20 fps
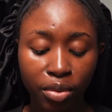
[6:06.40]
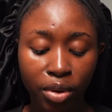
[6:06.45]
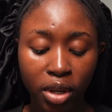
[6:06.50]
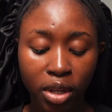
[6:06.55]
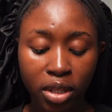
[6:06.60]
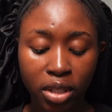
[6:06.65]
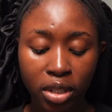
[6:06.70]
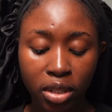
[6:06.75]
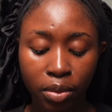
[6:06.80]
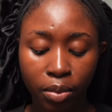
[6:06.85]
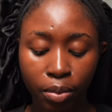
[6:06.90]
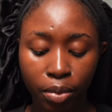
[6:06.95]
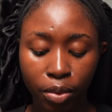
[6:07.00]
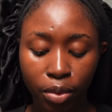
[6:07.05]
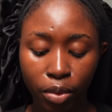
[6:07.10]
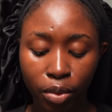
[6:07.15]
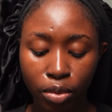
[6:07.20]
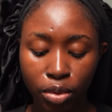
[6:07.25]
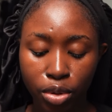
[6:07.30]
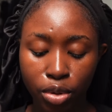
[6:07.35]
really
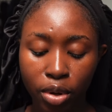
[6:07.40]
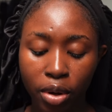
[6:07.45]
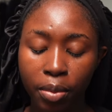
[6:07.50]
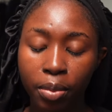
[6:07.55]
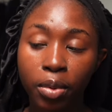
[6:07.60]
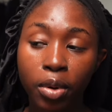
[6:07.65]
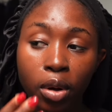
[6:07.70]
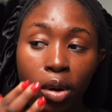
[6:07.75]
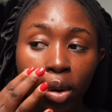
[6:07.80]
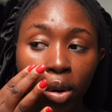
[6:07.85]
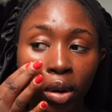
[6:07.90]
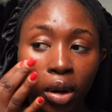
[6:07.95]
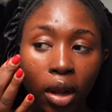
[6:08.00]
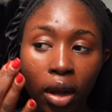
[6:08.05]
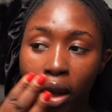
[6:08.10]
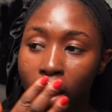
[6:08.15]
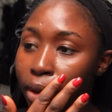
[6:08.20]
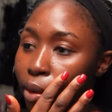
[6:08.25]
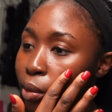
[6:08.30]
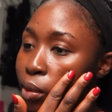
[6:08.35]
simple. So if I go,
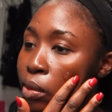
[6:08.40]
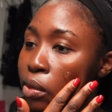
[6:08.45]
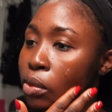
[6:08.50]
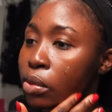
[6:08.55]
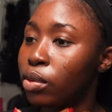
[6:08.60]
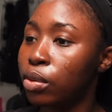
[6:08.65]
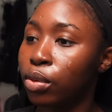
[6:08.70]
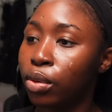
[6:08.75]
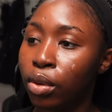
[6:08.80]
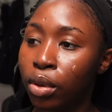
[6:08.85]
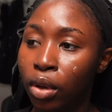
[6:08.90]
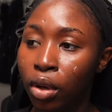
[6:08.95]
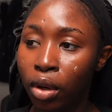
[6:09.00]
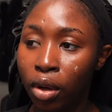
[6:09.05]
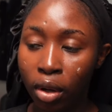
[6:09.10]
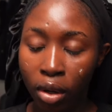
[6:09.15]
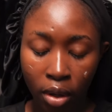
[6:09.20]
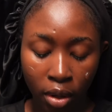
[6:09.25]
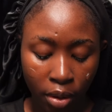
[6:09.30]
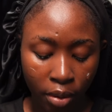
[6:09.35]
like, I don't want to do
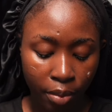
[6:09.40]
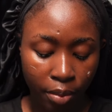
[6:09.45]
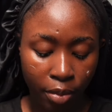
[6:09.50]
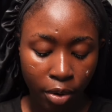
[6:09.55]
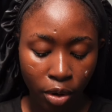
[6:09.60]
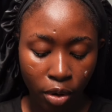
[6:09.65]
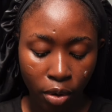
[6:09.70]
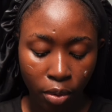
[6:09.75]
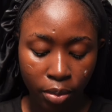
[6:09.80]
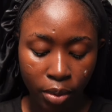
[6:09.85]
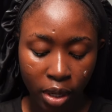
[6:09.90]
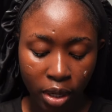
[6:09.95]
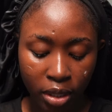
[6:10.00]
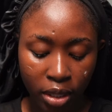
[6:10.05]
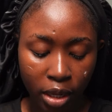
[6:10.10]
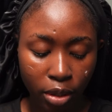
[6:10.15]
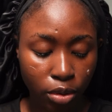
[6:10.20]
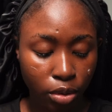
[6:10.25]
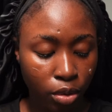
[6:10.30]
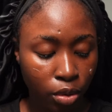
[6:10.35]
makeup that is
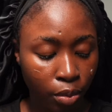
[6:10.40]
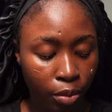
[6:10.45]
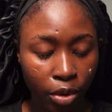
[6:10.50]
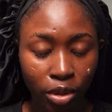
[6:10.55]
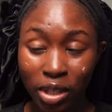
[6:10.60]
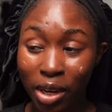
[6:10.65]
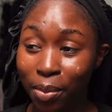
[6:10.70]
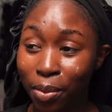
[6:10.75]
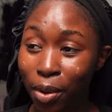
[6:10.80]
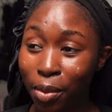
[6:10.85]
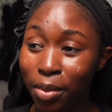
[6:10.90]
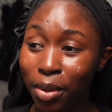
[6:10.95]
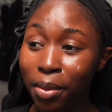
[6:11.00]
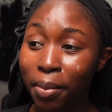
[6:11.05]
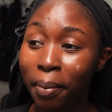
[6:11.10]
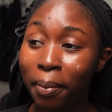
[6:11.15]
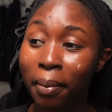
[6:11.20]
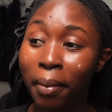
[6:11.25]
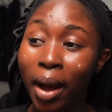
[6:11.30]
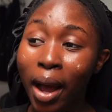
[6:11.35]
like too much. I probably
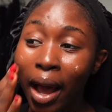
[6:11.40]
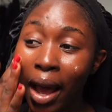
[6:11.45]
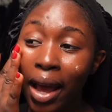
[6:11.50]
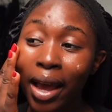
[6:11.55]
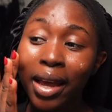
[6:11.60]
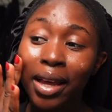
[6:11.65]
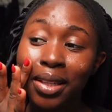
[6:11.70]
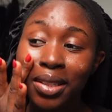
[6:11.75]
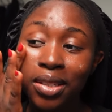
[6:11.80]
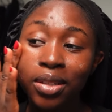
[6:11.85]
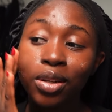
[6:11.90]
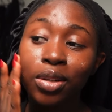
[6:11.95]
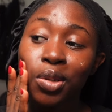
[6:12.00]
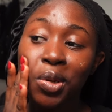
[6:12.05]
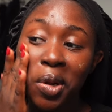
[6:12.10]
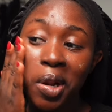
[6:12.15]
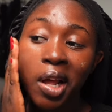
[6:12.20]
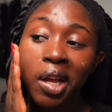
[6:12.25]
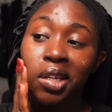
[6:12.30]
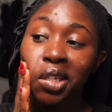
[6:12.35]
might not
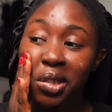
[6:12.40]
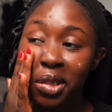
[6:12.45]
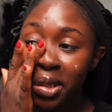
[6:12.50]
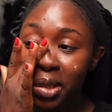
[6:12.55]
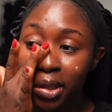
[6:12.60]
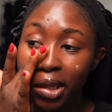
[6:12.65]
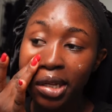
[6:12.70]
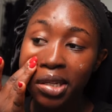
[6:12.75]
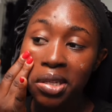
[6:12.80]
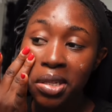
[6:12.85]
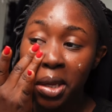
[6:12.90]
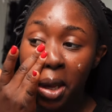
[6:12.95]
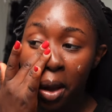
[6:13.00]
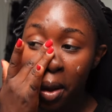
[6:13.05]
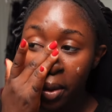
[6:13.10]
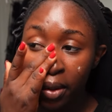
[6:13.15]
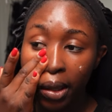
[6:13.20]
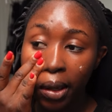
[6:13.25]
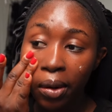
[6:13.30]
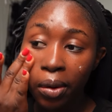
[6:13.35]
do lashes. Let's see
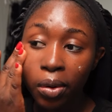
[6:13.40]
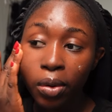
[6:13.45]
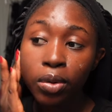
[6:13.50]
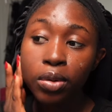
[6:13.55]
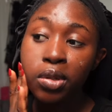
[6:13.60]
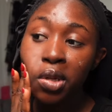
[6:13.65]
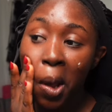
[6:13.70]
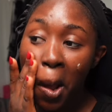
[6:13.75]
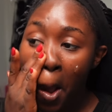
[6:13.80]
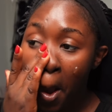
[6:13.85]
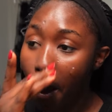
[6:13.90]
how that goes.